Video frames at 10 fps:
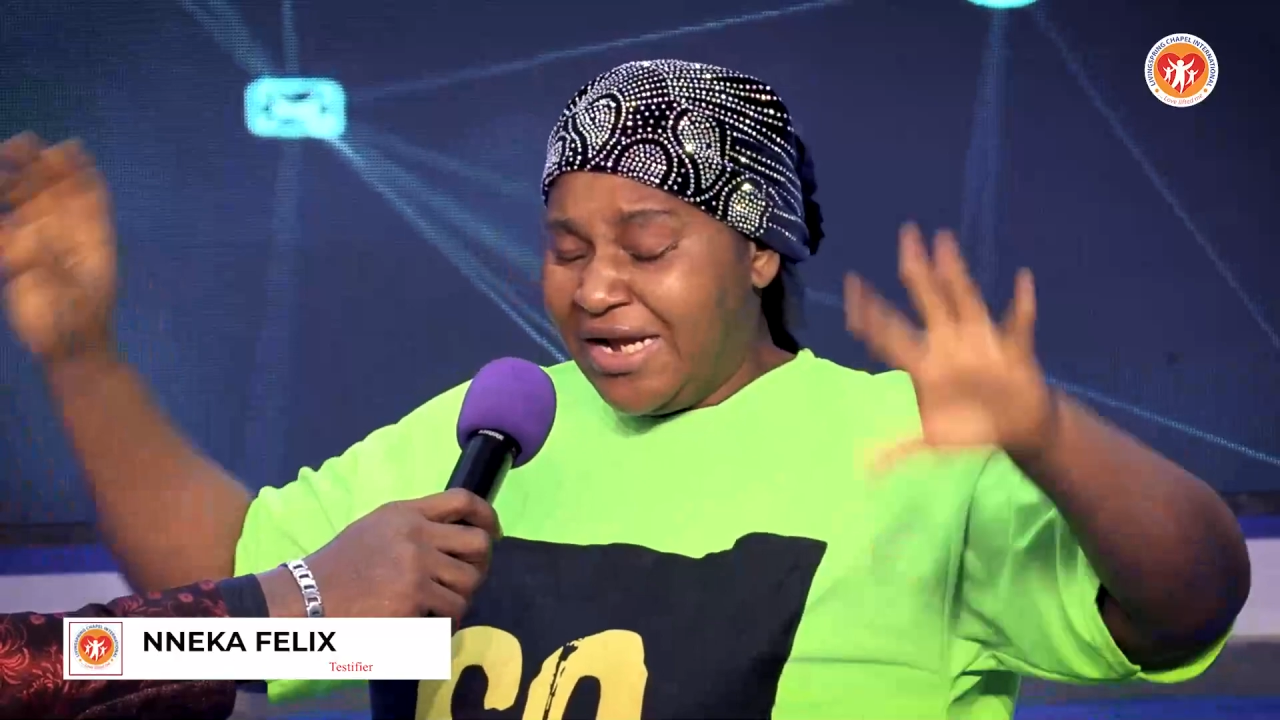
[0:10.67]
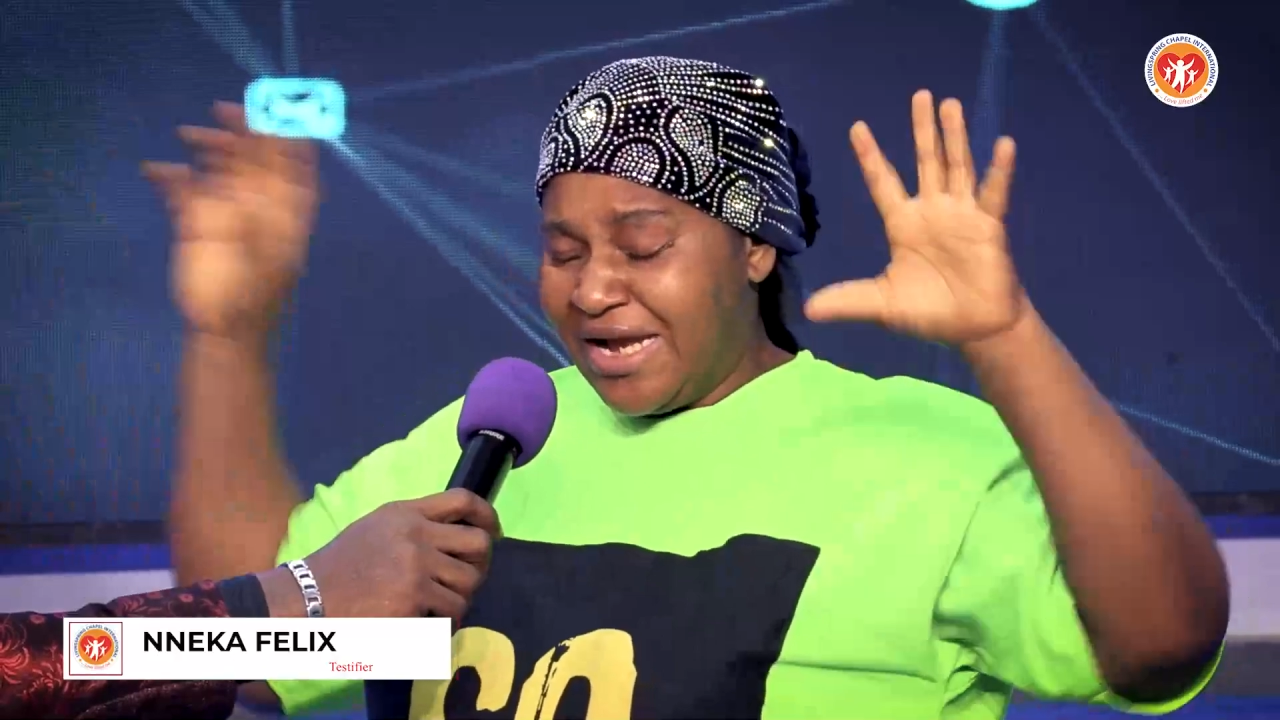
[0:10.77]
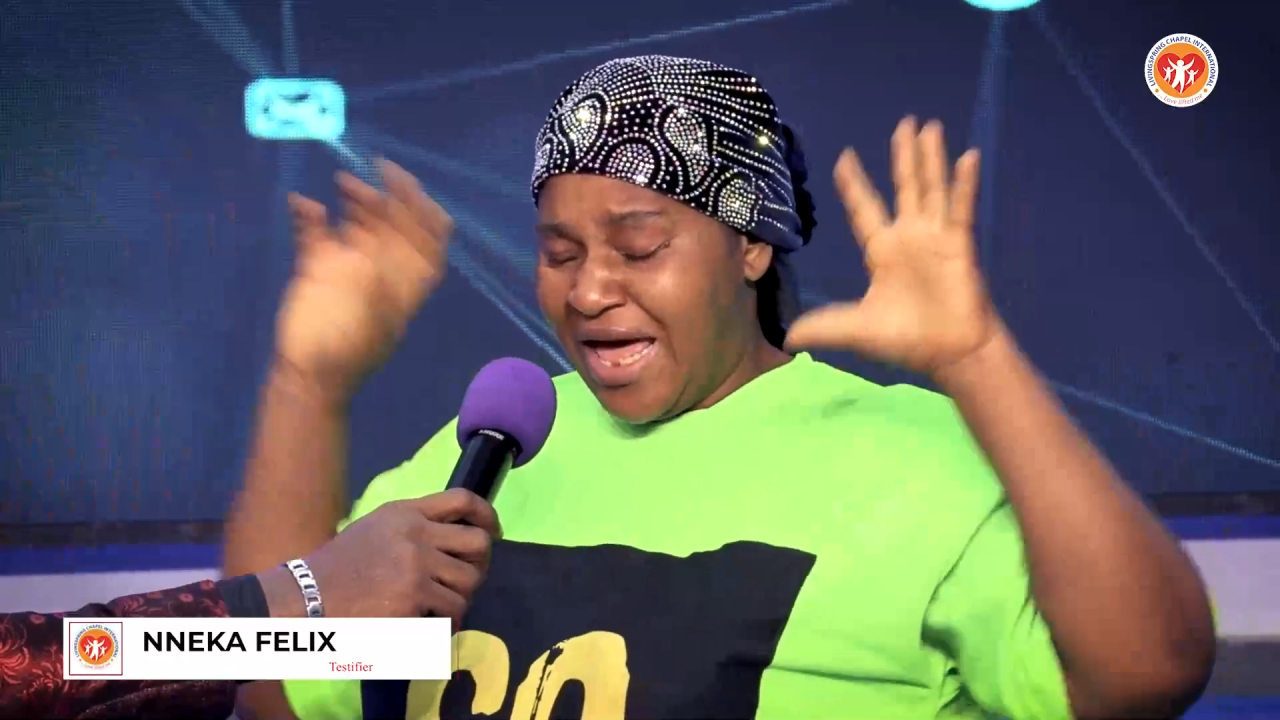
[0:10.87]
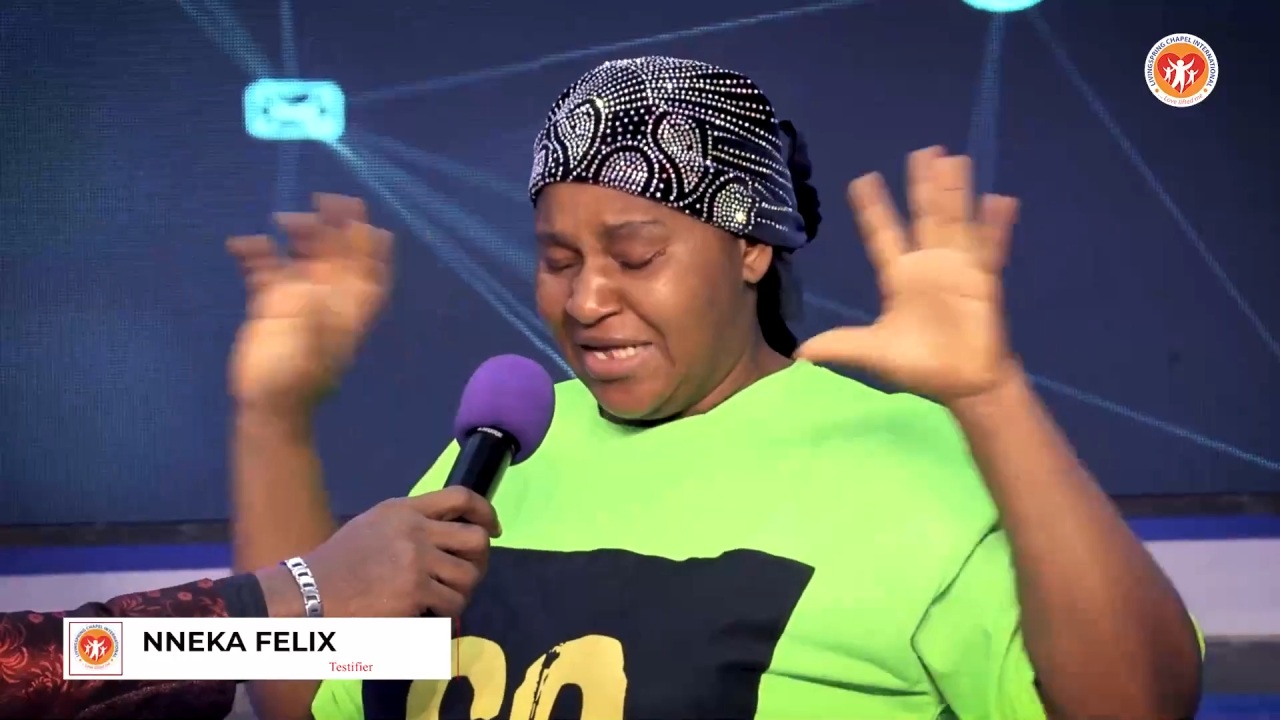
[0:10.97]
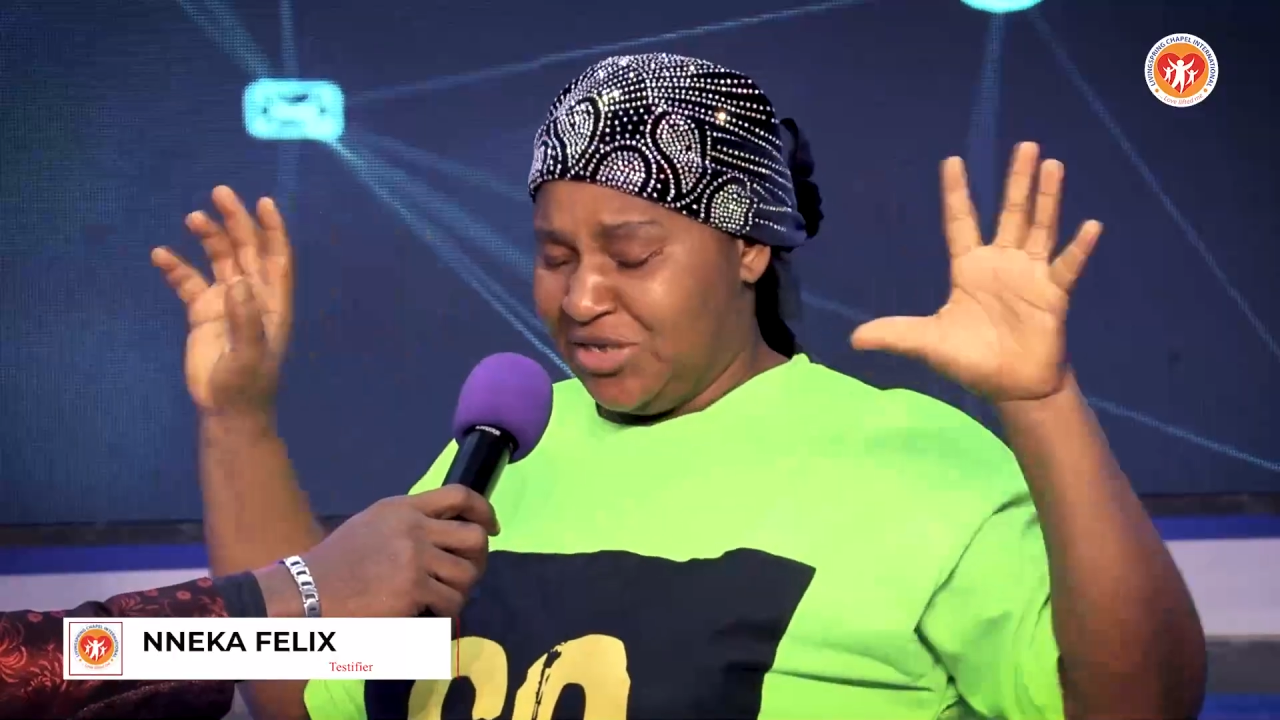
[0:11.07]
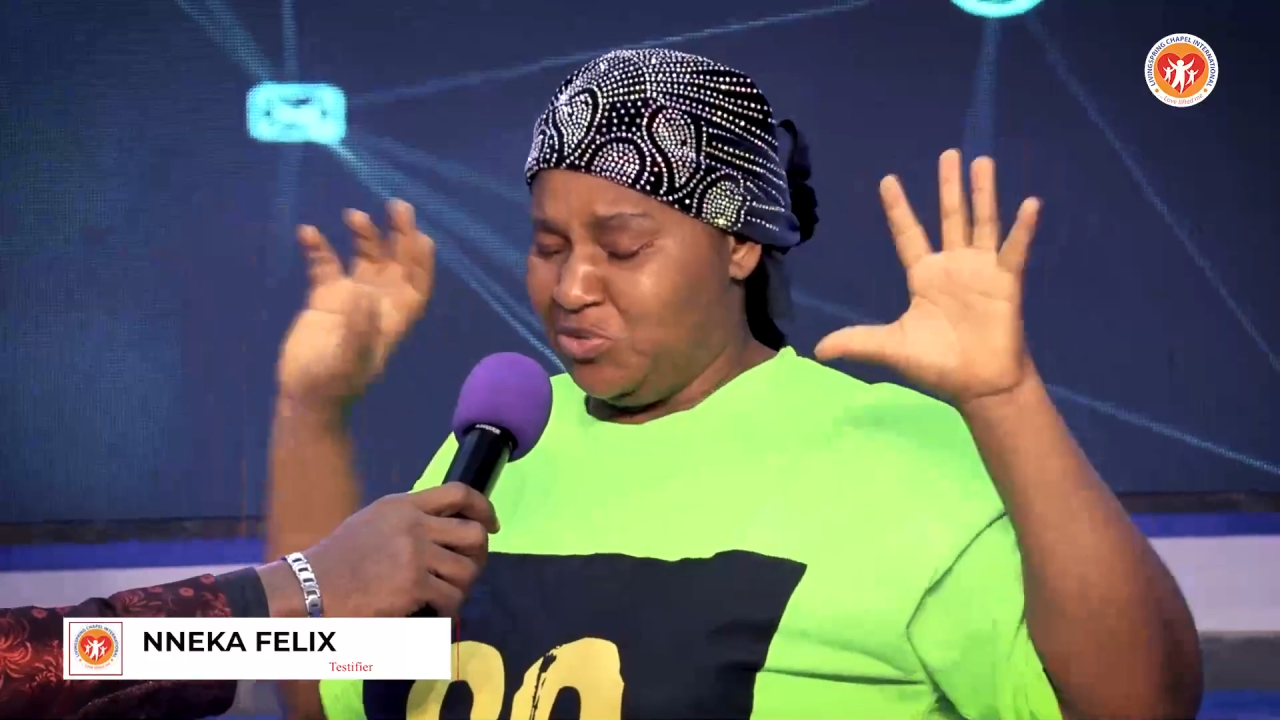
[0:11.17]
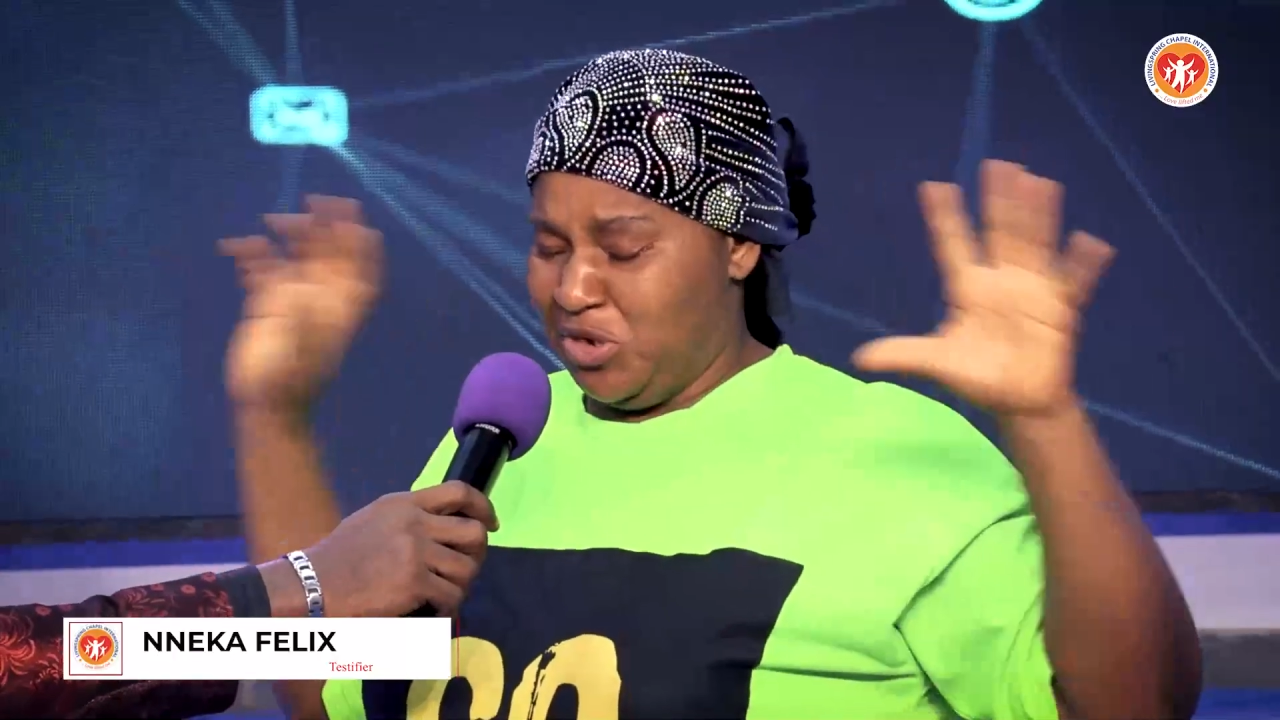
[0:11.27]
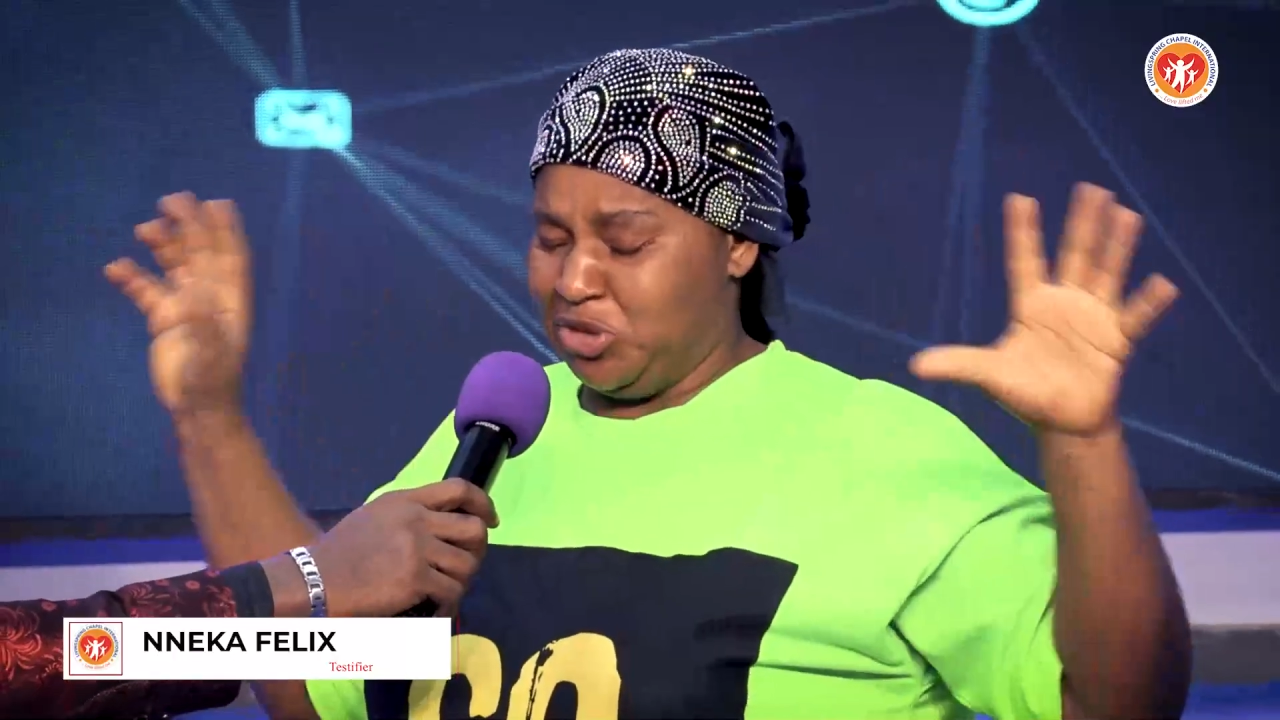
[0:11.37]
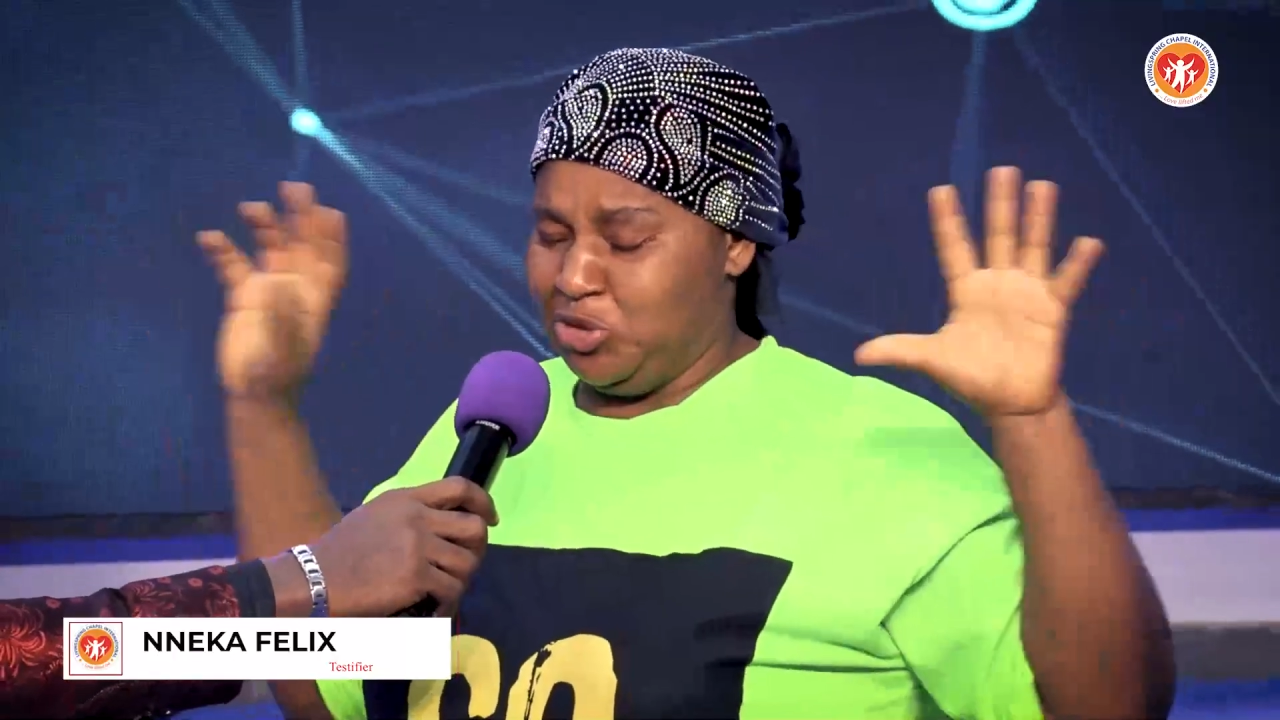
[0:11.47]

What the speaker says: Last week